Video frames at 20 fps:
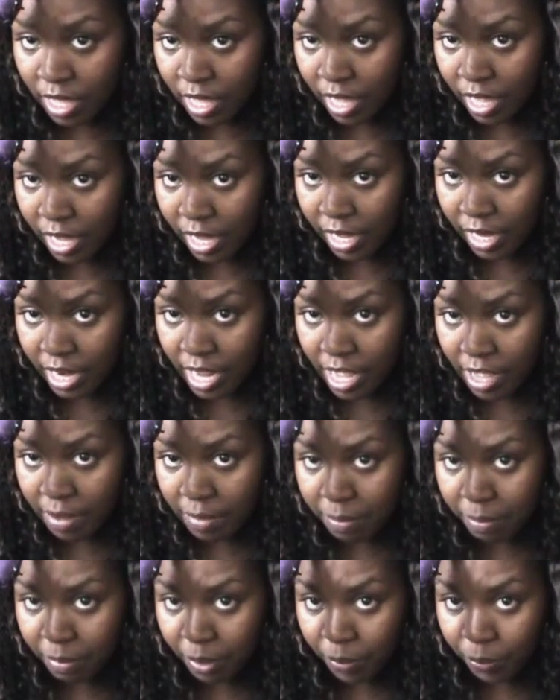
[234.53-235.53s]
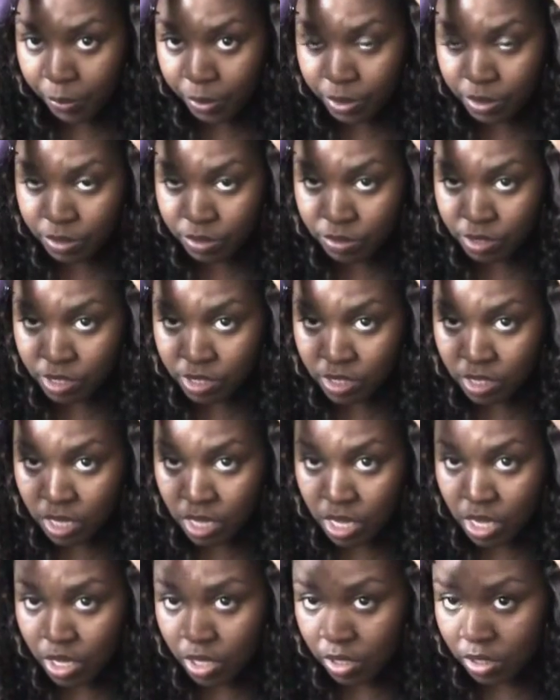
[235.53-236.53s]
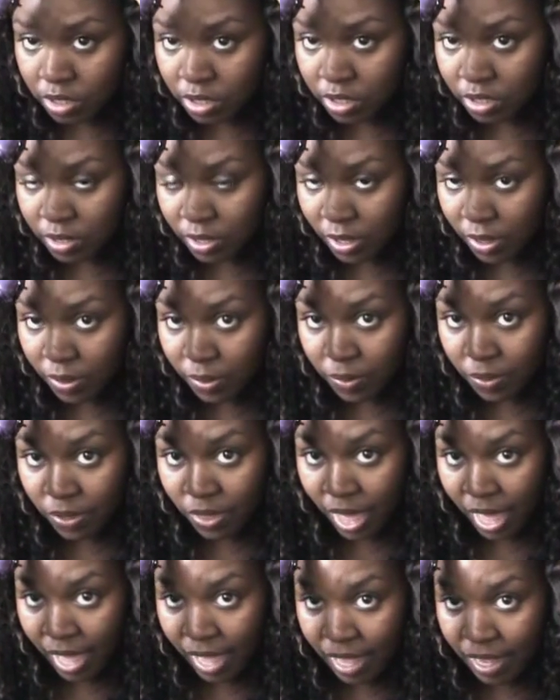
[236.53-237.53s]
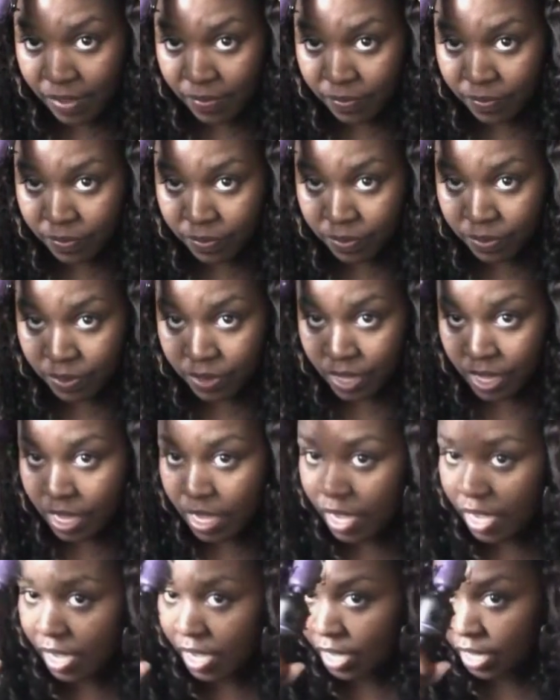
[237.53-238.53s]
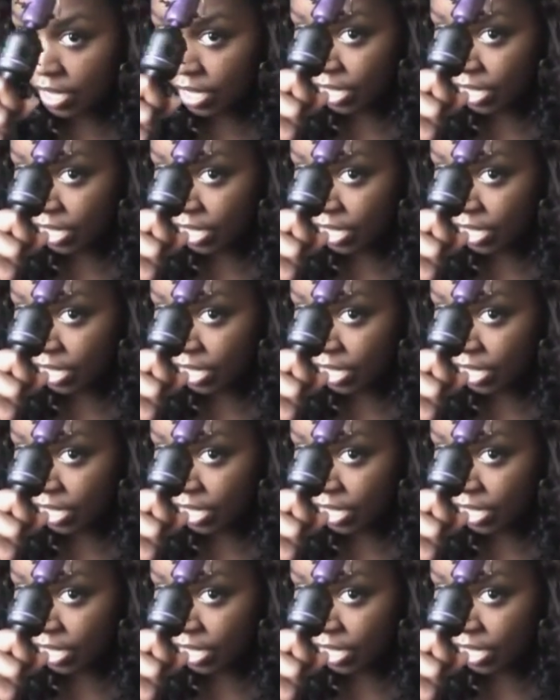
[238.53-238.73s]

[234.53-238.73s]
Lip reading: heat up my roots so that it